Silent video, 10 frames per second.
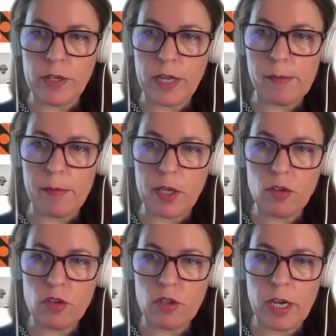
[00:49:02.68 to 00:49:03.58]
the
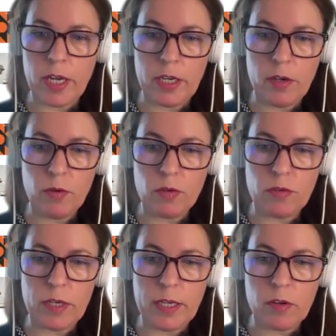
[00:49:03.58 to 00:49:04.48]
image and it would
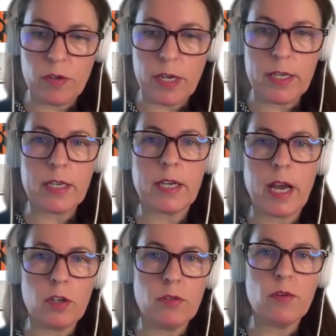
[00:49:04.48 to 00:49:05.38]
really create that
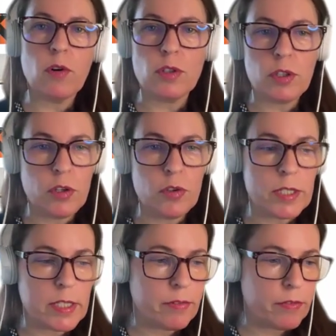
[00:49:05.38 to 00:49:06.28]
kind of
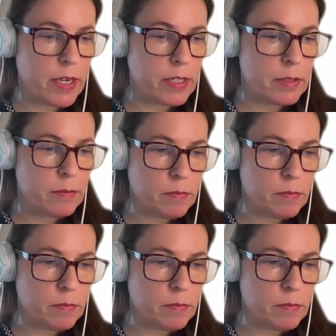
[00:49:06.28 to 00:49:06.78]
continuous effect.